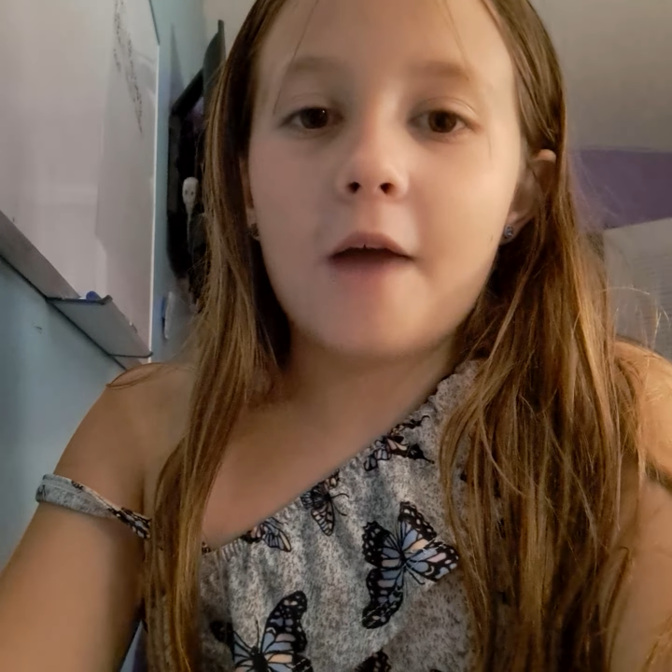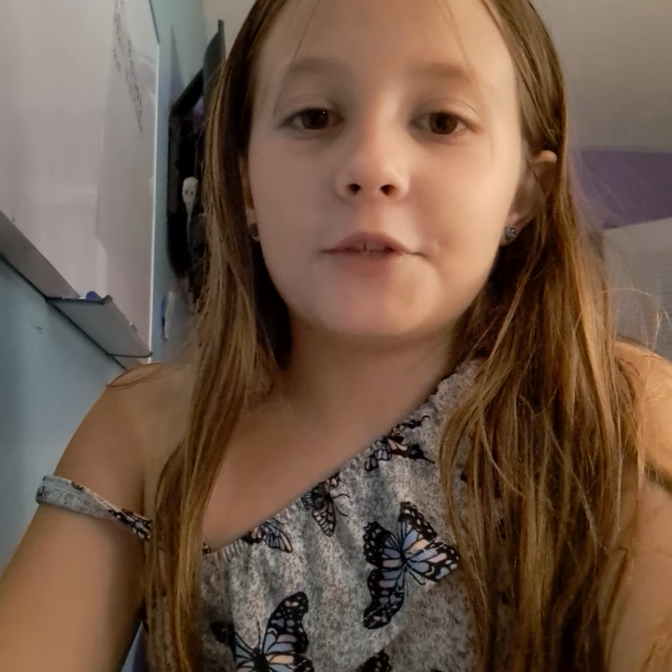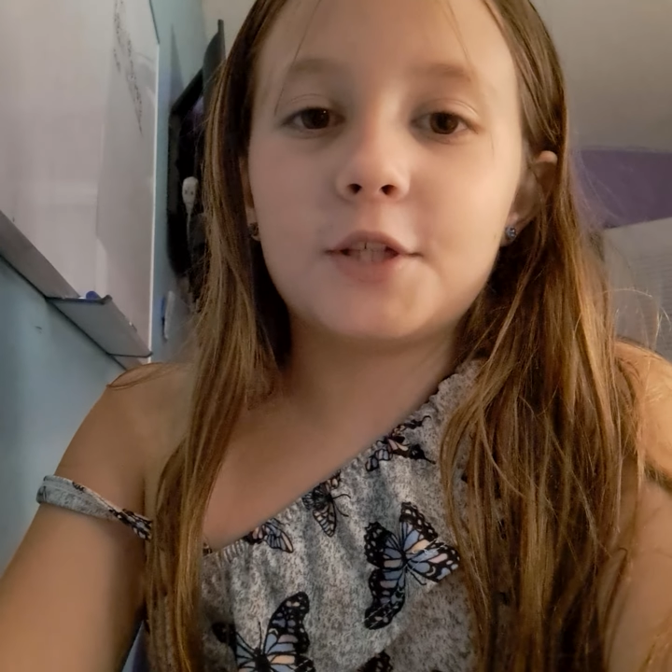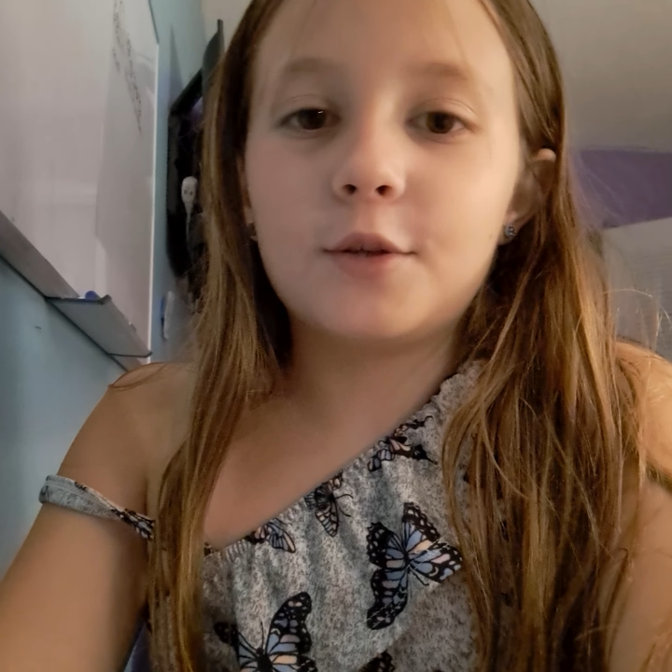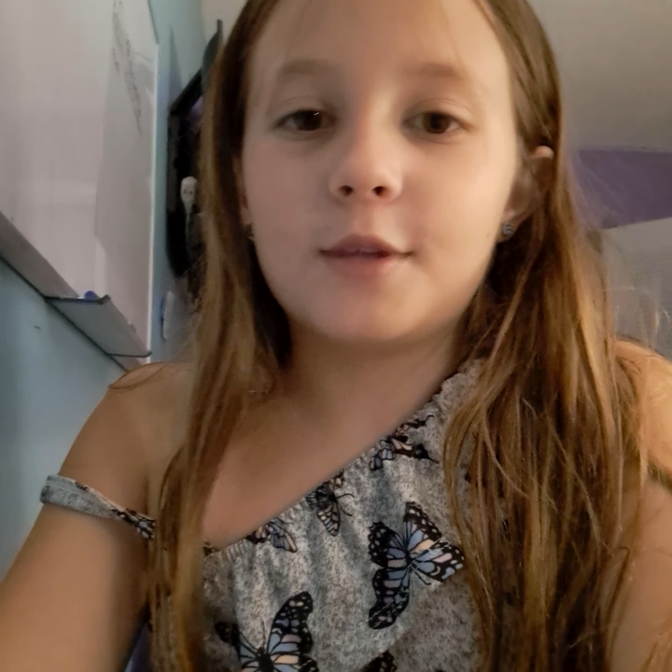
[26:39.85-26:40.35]

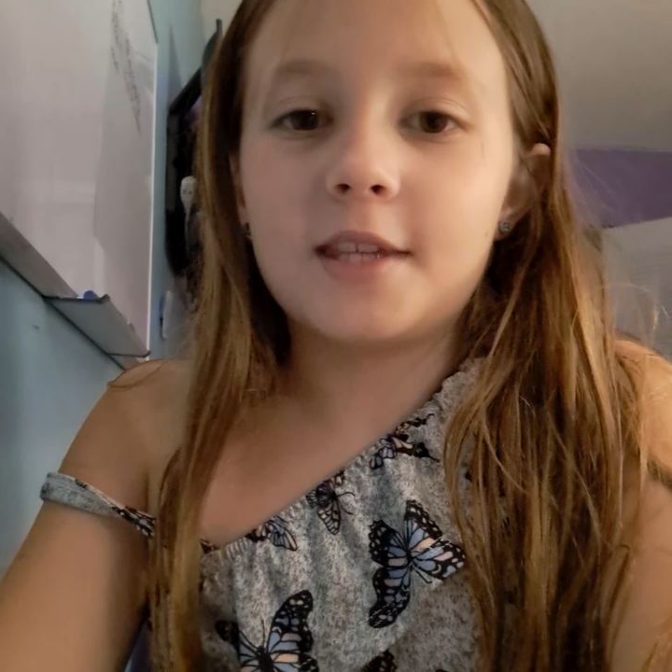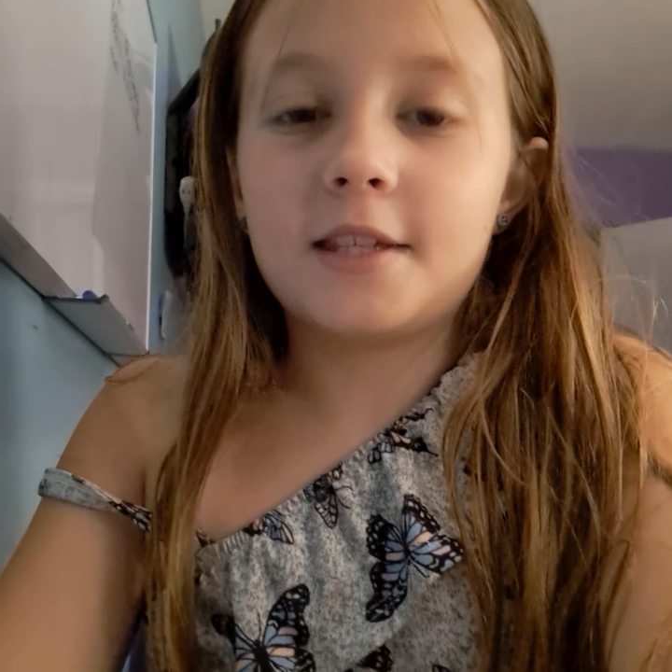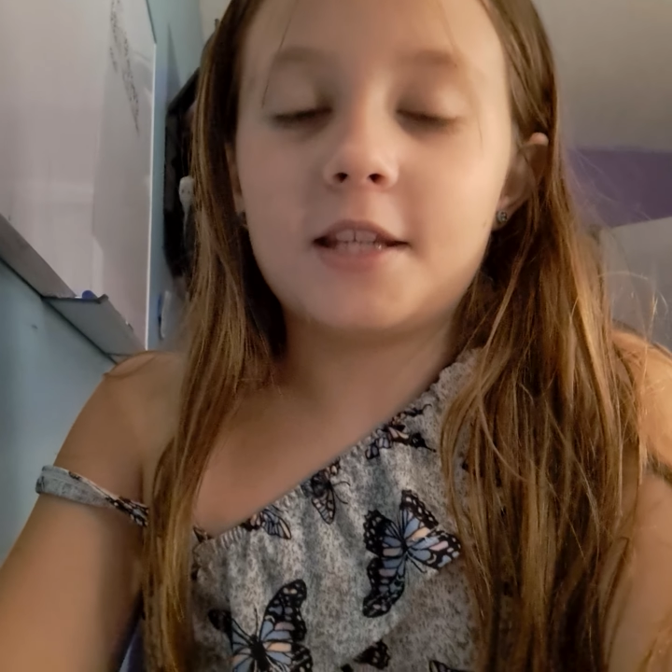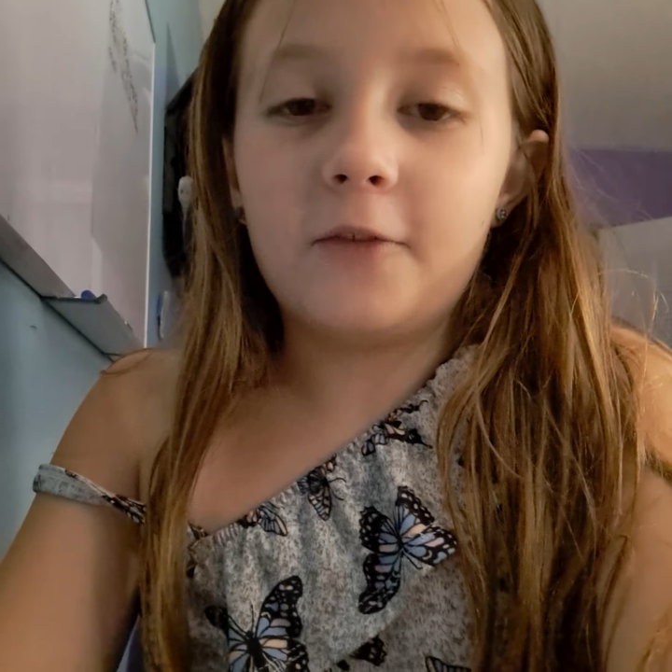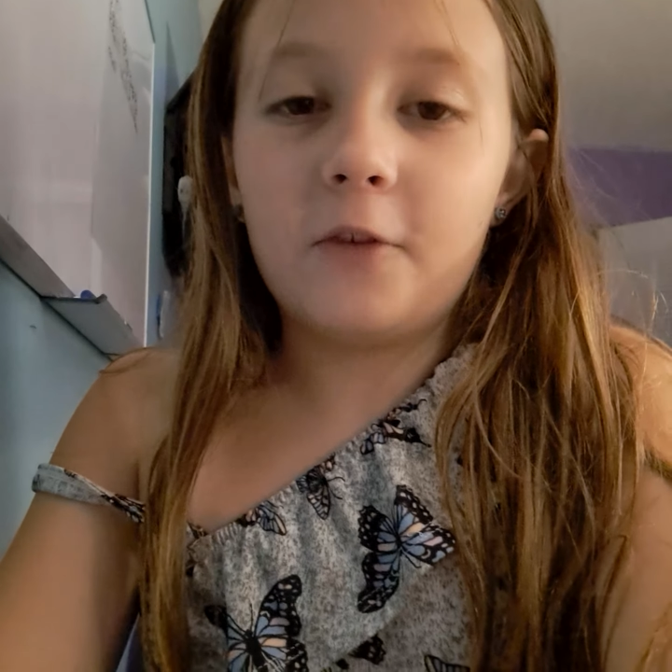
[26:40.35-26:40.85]
do this a
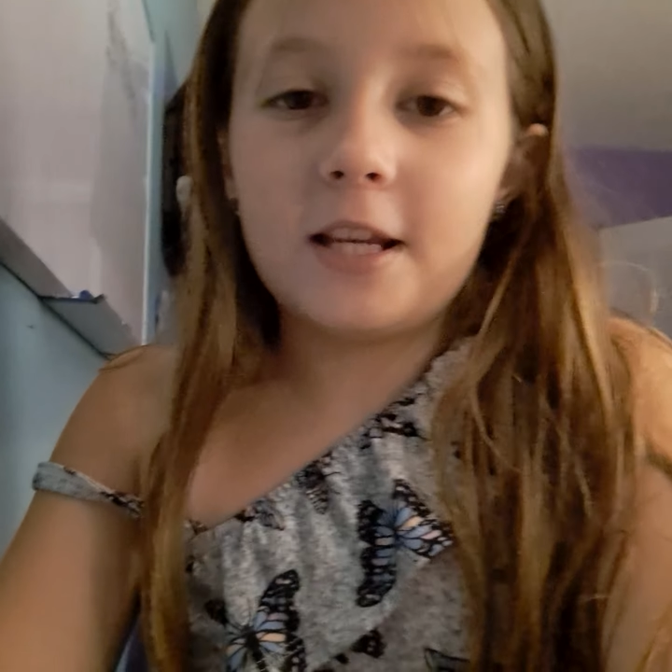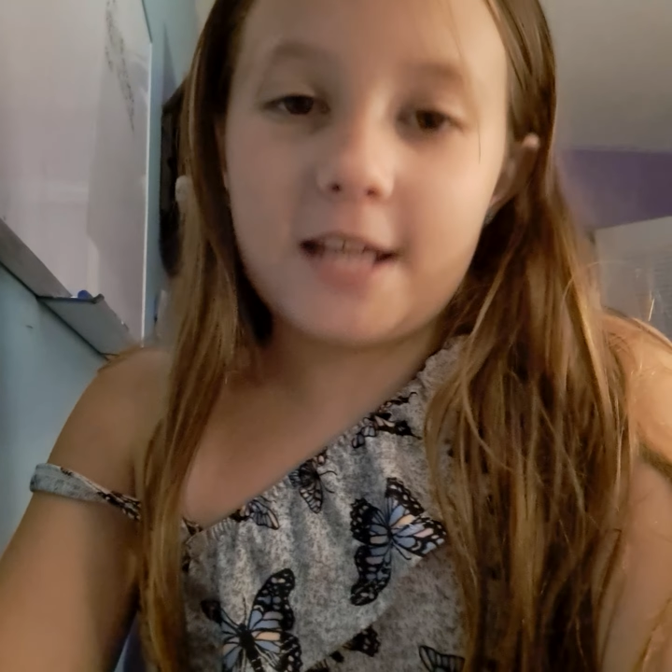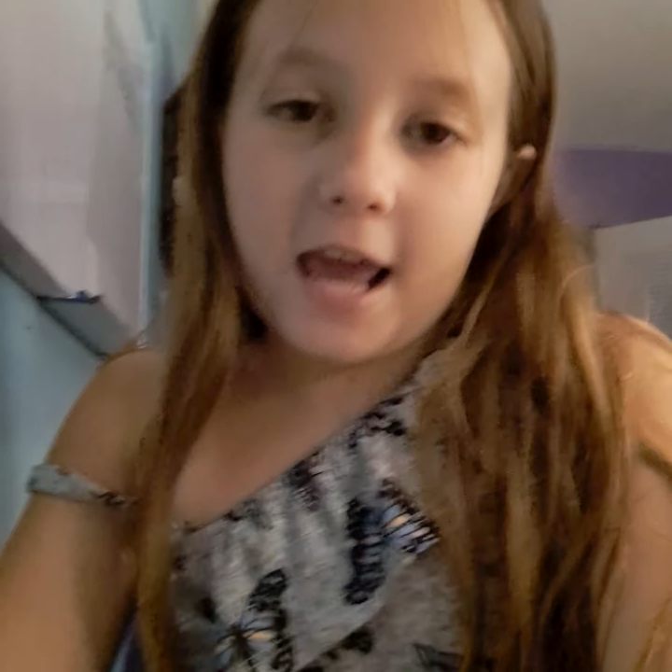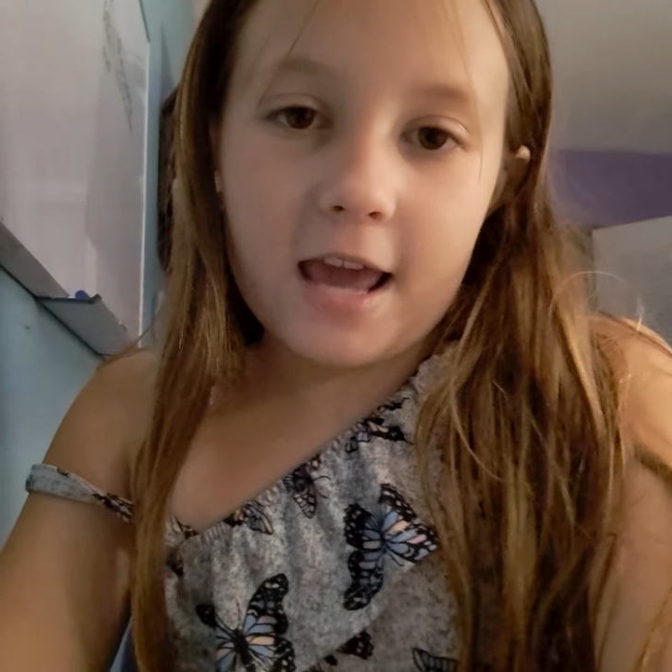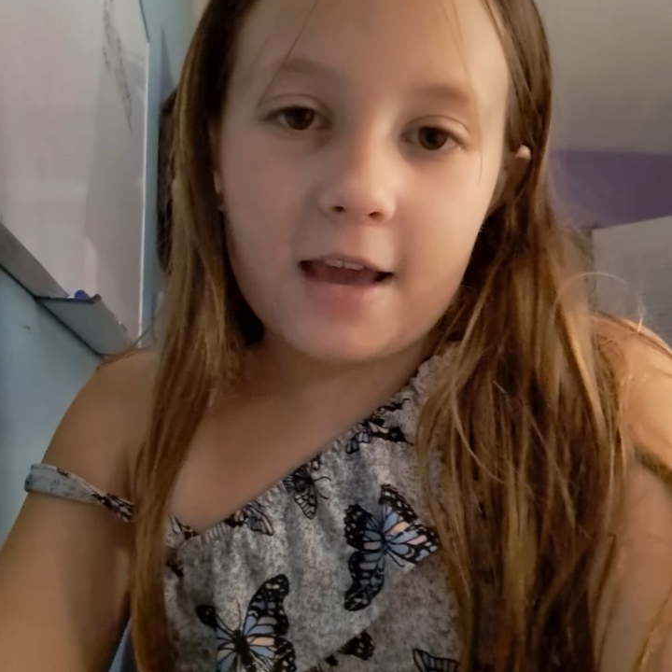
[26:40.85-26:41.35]
different day.